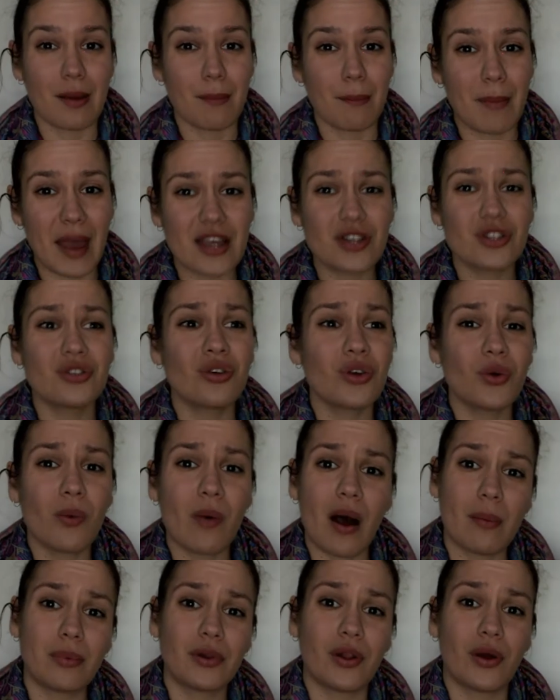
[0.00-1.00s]
make sure you
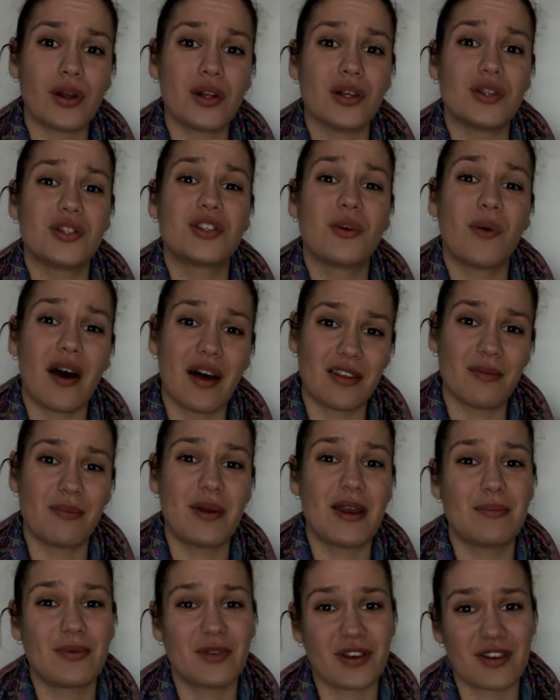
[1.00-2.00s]
upload it so other
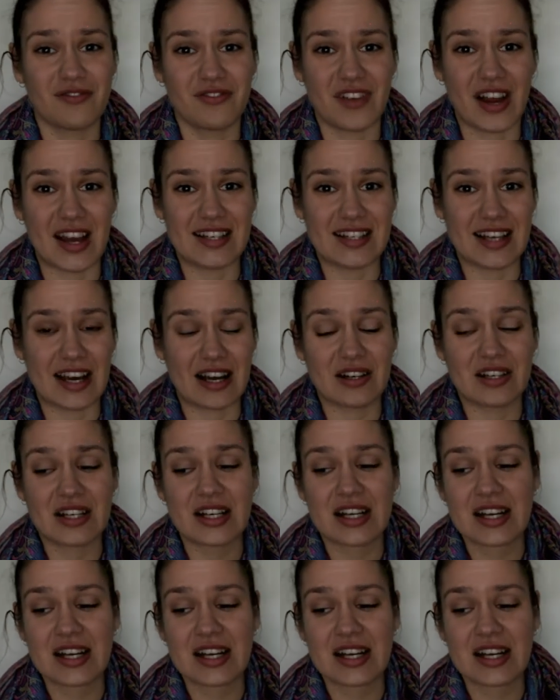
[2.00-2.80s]
people can find out.